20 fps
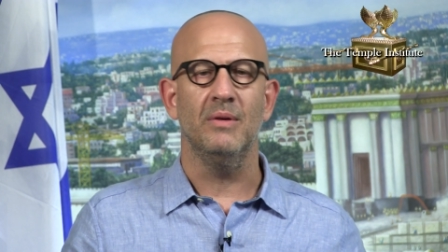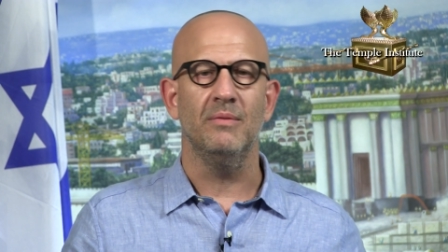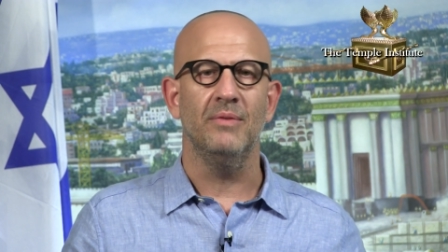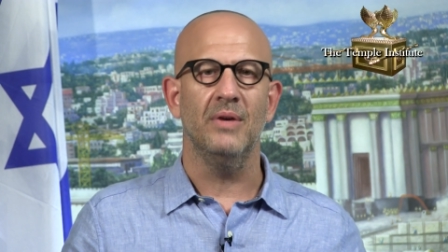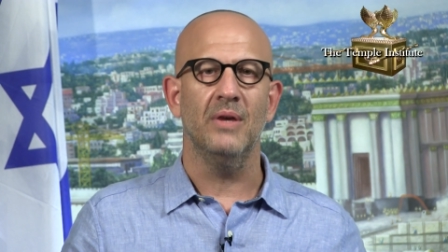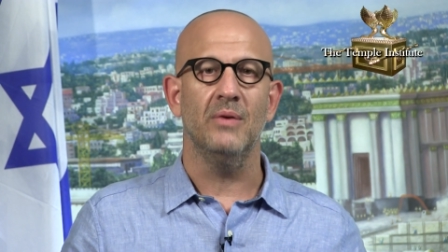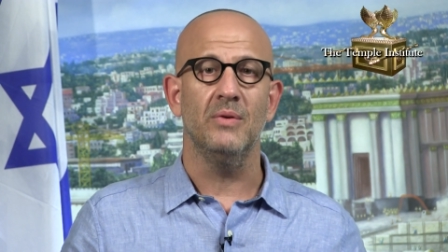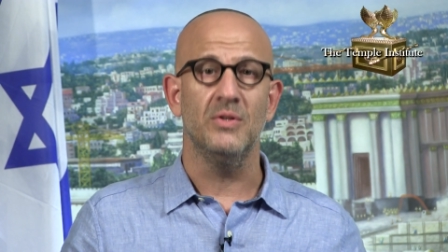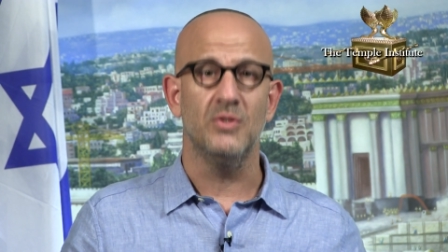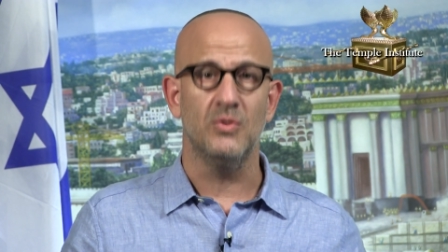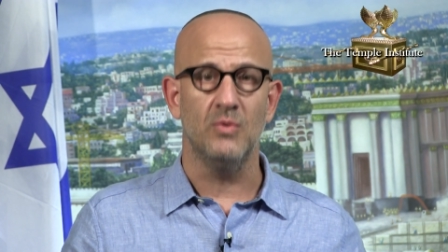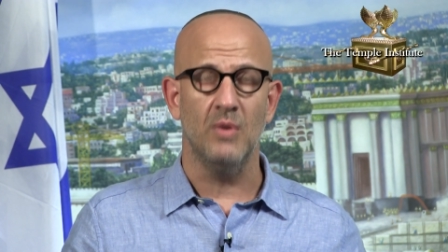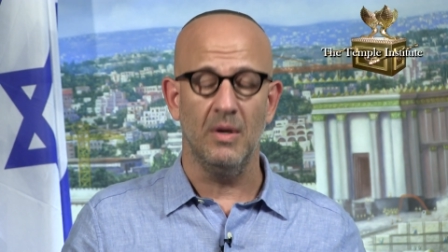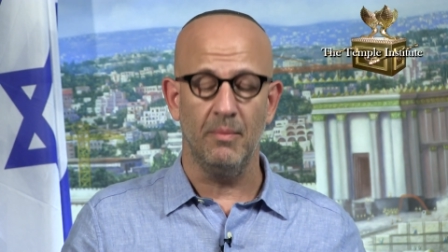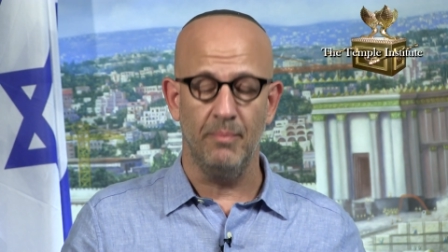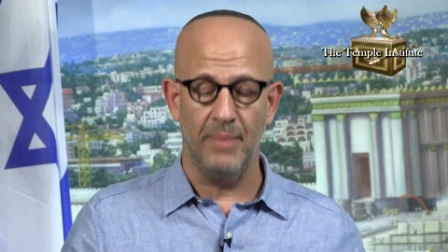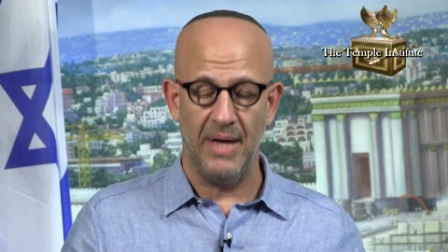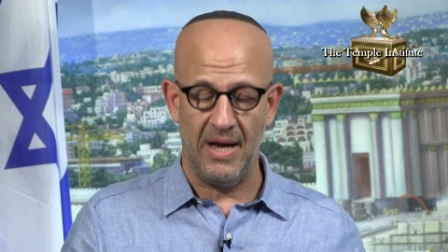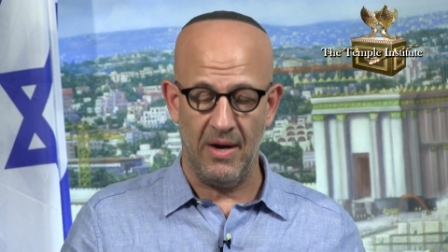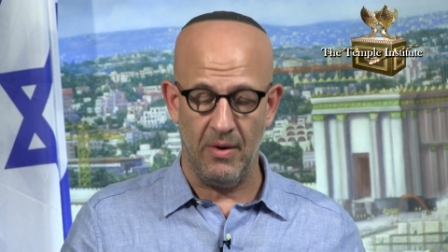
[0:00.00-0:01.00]
very strong
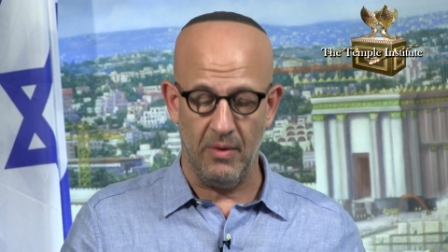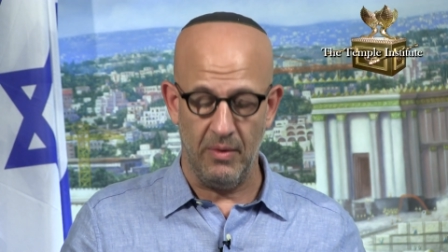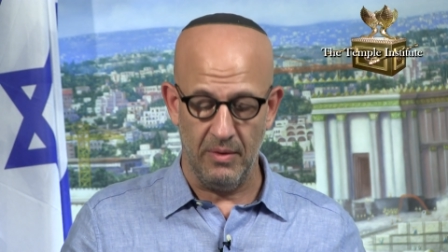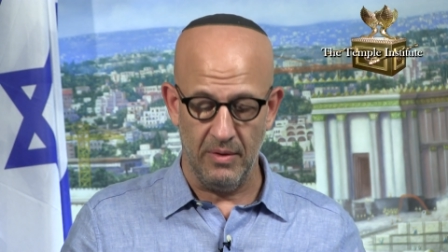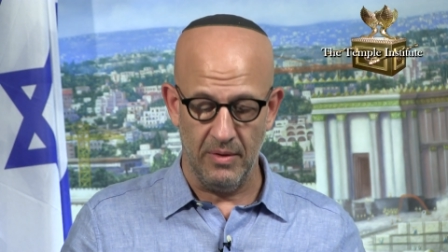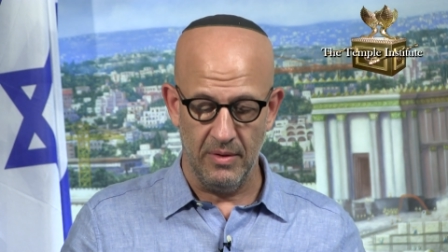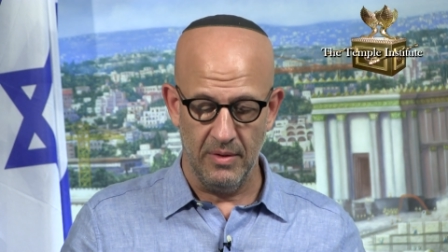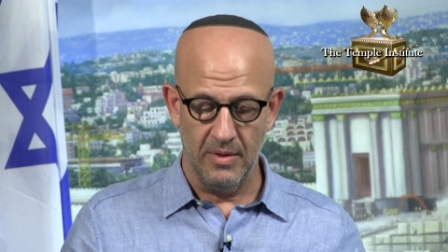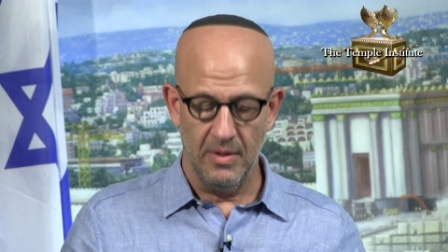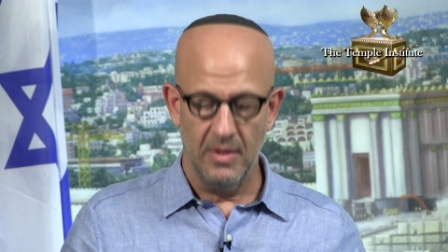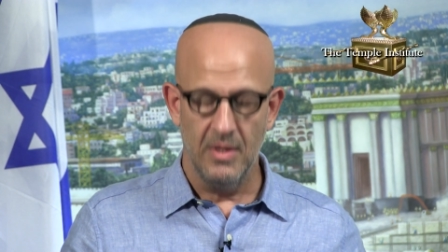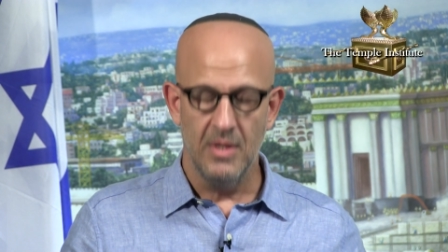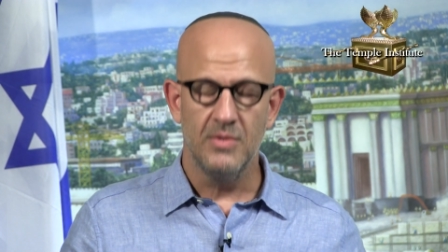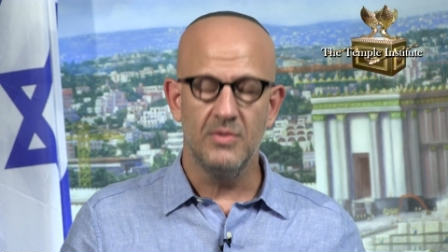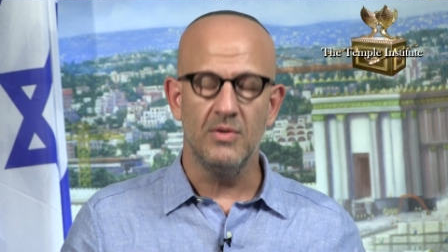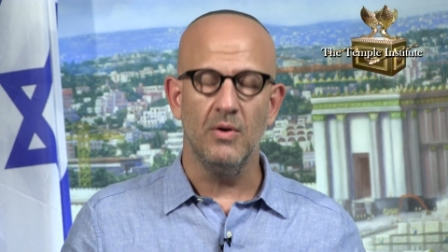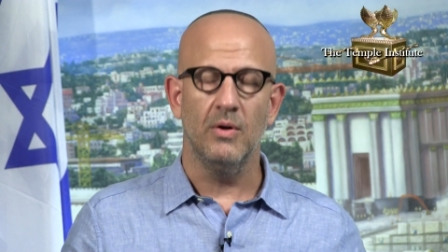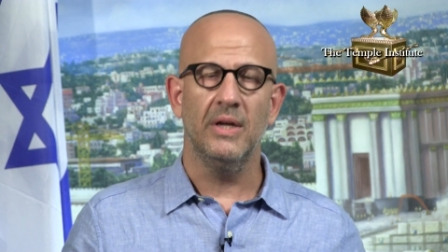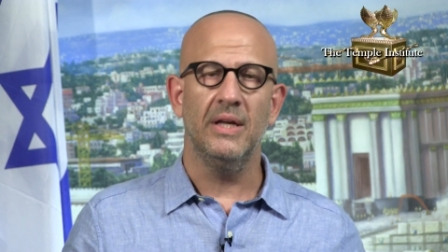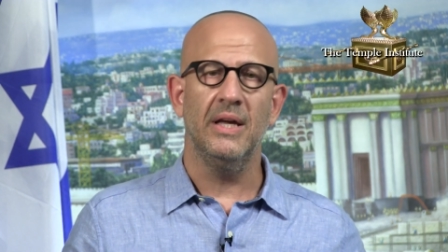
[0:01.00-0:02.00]
power.
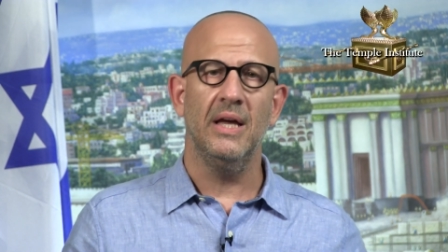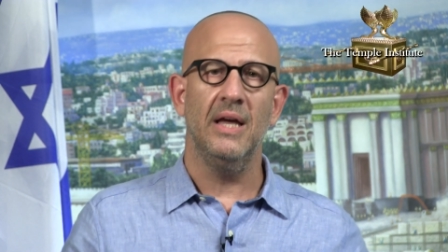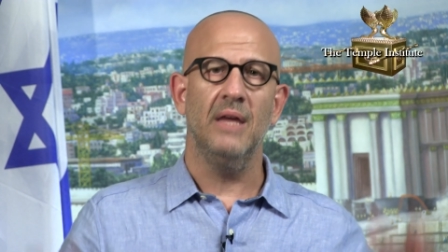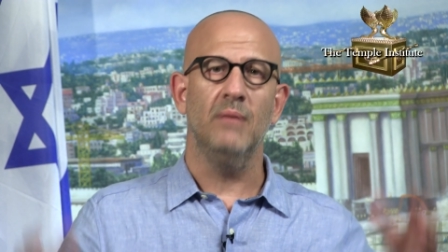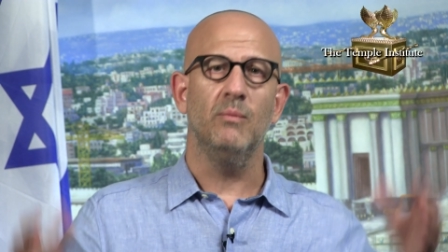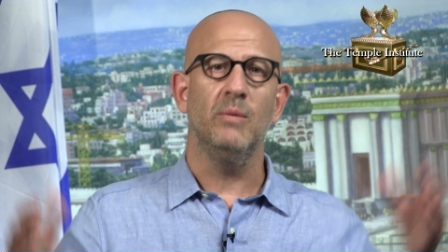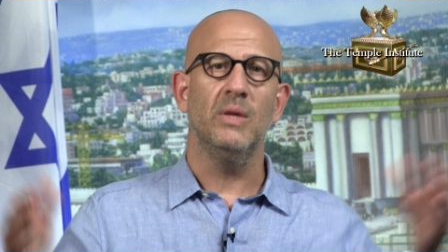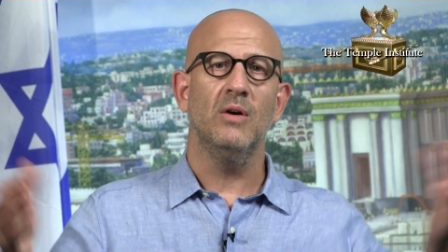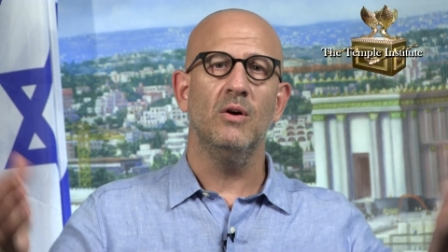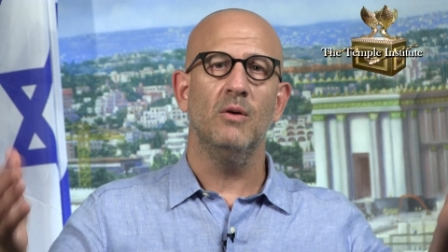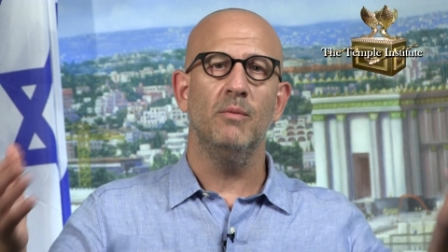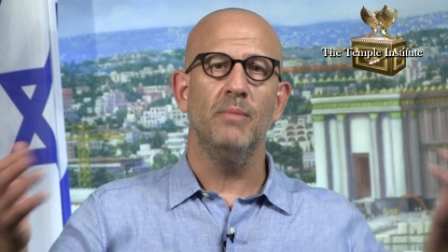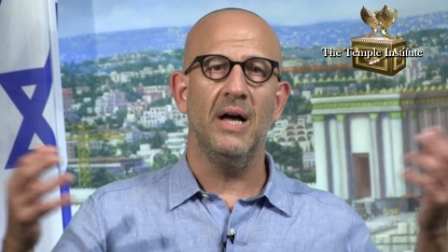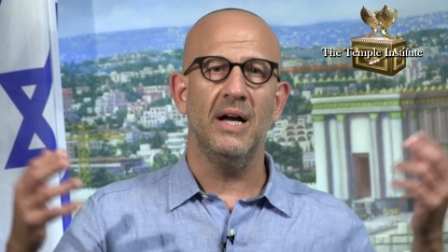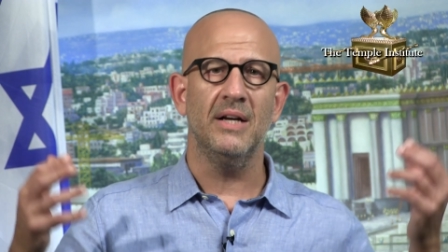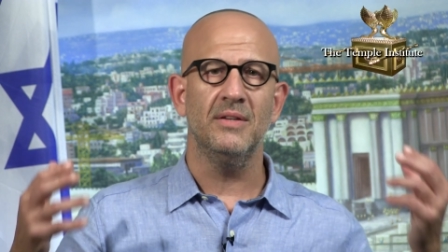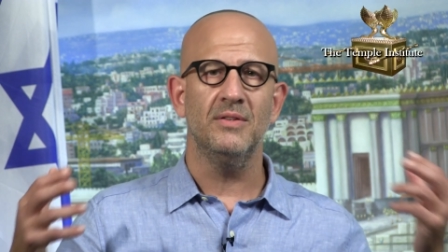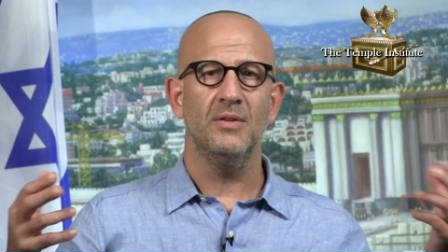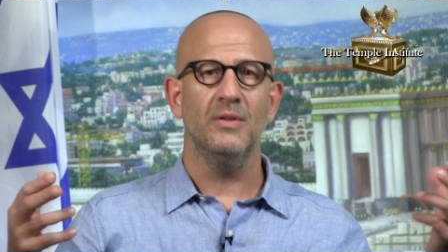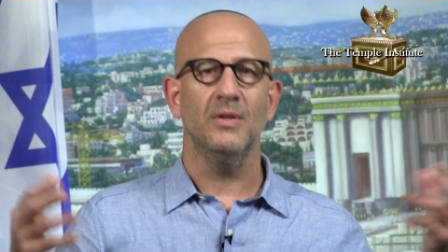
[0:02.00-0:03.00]
So again, we go
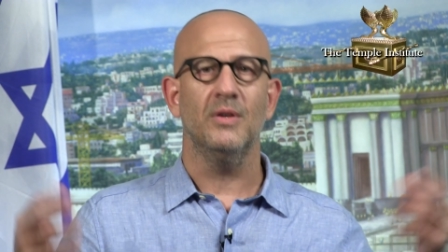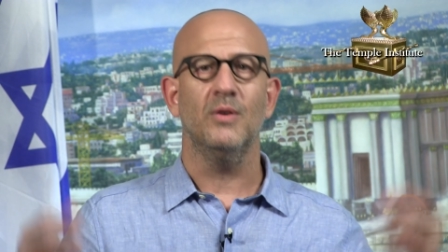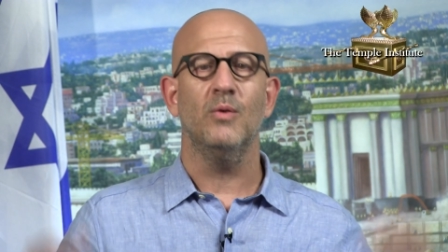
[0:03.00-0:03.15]
back to the